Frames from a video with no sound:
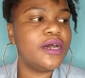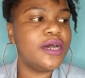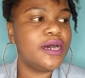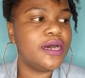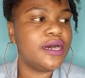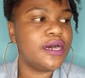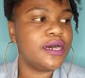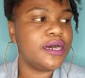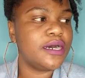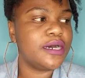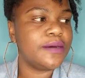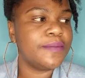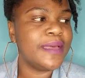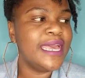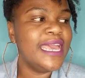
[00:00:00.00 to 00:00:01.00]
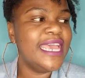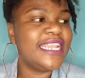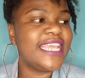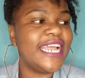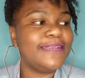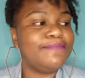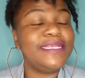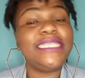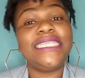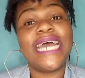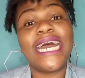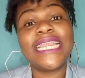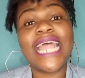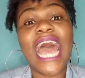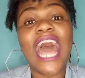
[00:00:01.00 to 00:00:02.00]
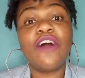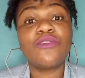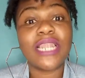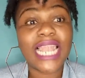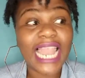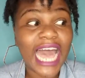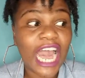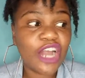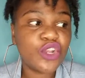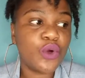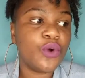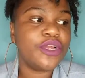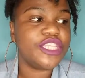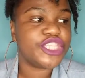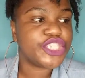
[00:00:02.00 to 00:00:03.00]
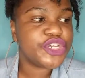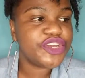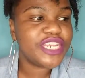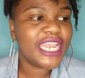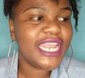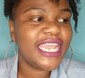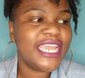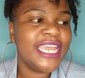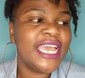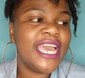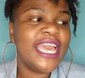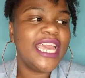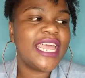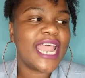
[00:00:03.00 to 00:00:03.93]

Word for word: Um, it can be done out loud or internally.